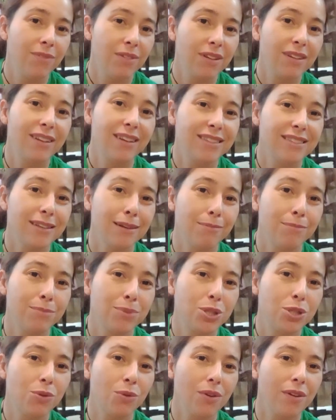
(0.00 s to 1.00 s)
Because I'm
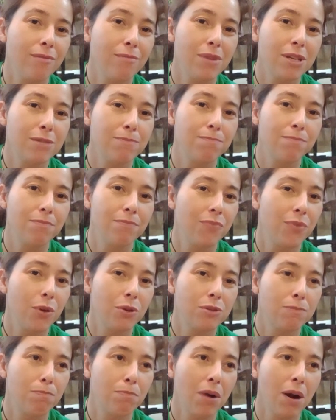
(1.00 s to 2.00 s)
sure it must be,
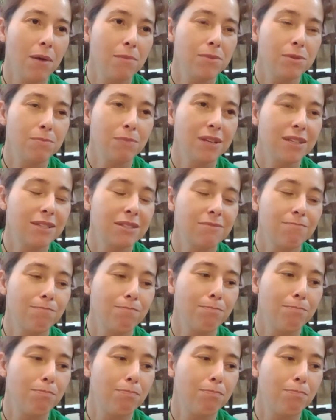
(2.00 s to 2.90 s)
those barbs must